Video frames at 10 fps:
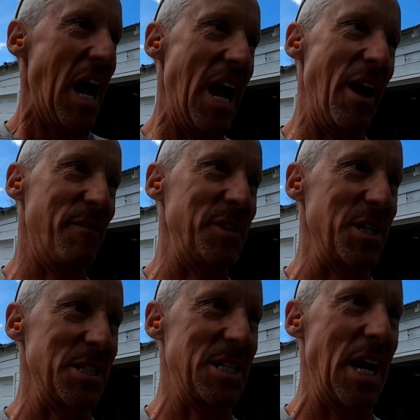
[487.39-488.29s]
a half a
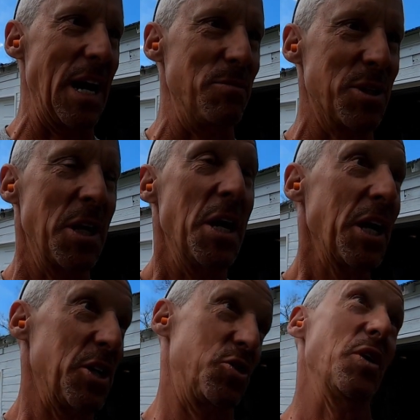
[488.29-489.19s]
dozen times,
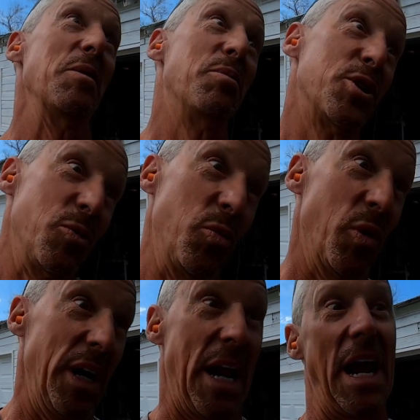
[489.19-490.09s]
because you're trying to push it with
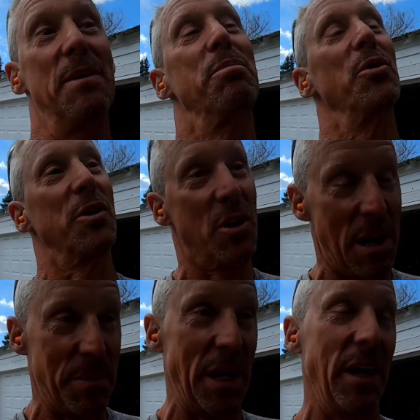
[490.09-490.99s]
one hand, pull the
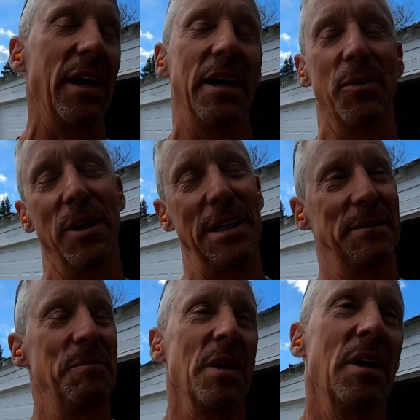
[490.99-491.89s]
crap out anyway.
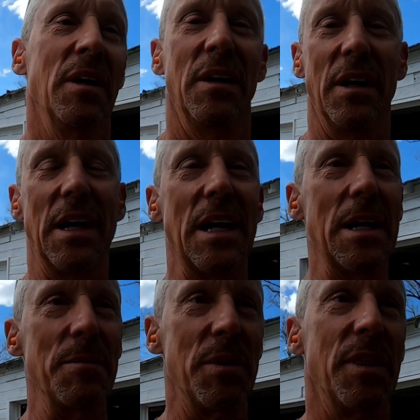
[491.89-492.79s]

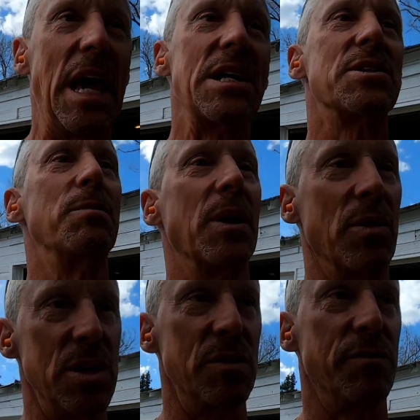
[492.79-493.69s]
That's the big
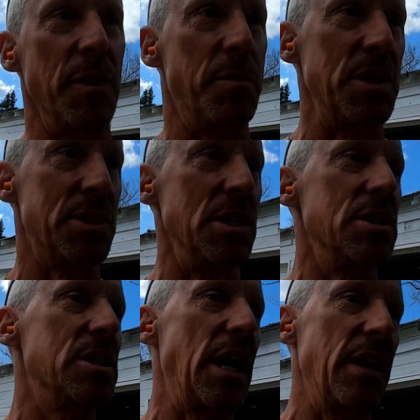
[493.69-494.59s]
reason for the
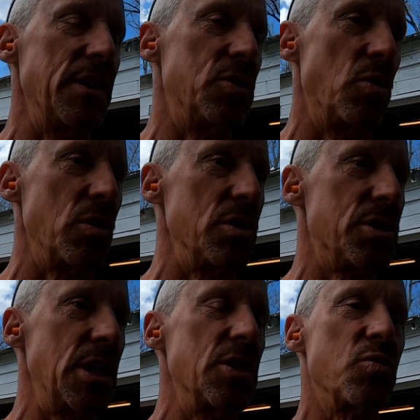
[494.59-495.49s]
pistons on the
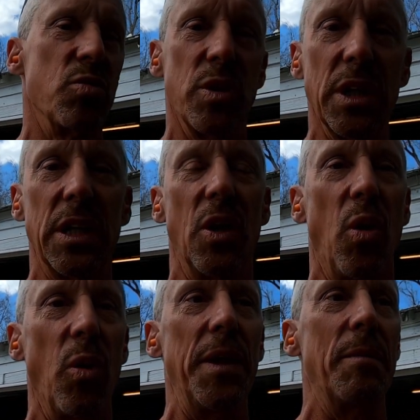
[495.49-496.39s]
doors, is really to
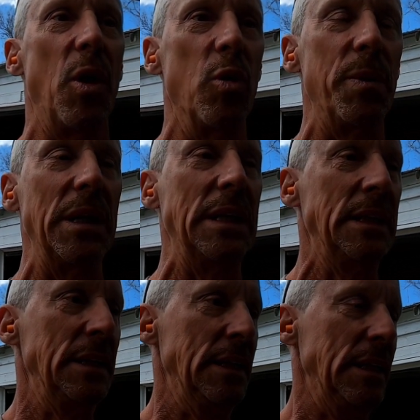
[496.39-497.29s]
hold them open
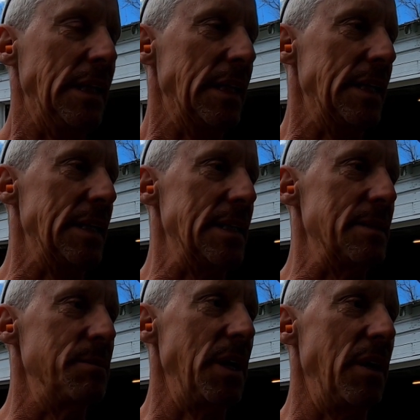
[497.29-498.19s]

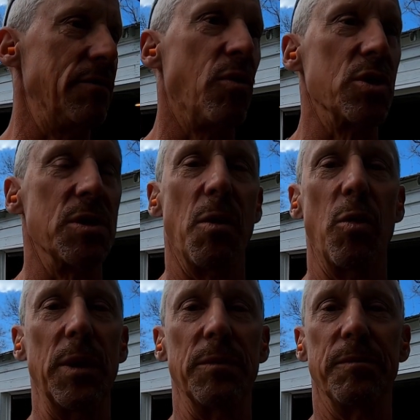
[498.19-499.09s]
and force them
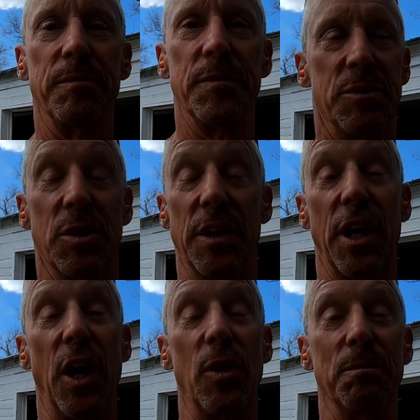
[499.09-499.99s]
open. So there
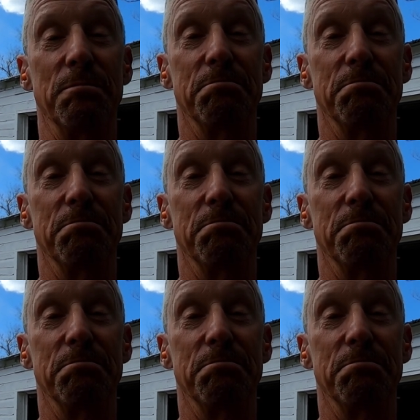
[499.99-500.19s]
you go.